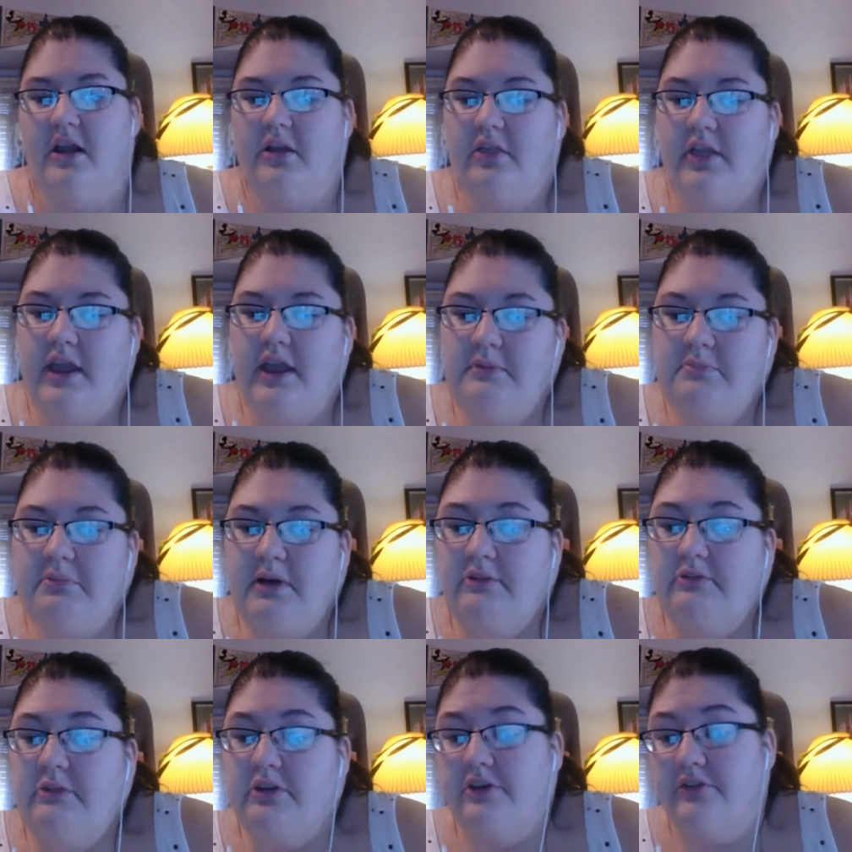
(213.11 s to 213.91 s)
Lady
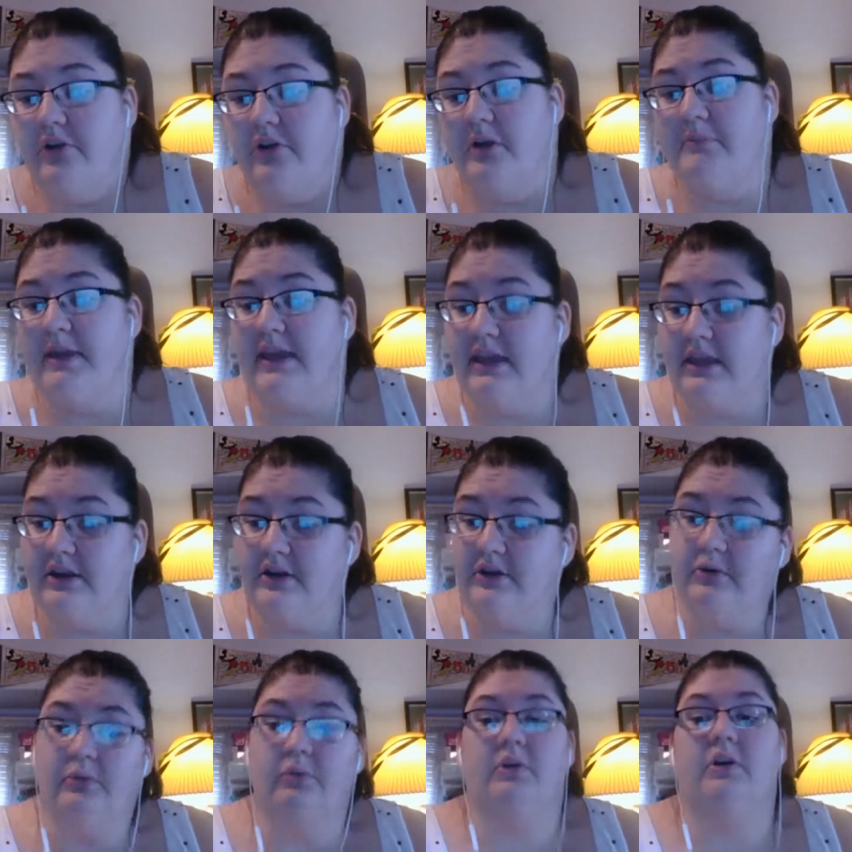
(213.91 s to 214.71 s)
Blindwell, you are making
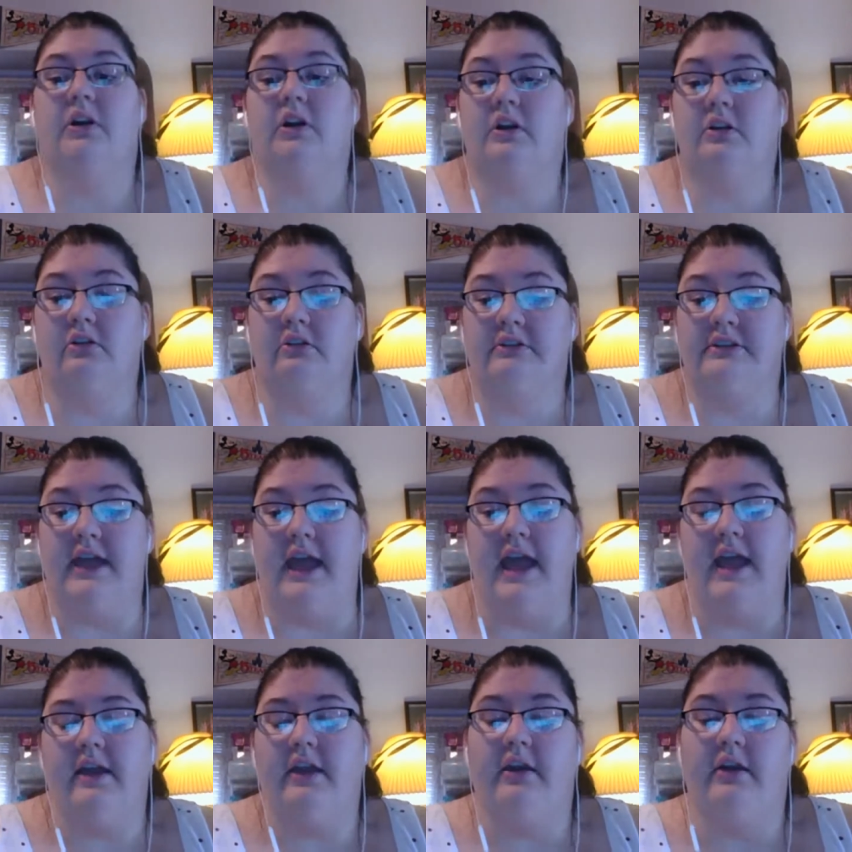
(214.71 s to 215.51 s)
an oracle
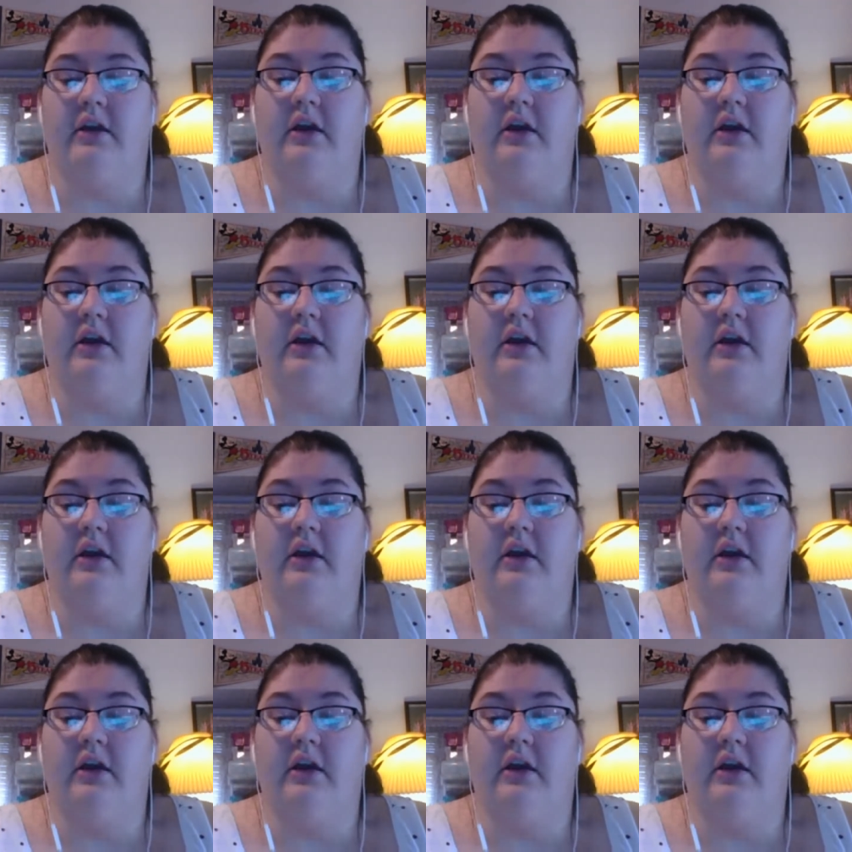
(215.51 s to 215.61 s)
deck.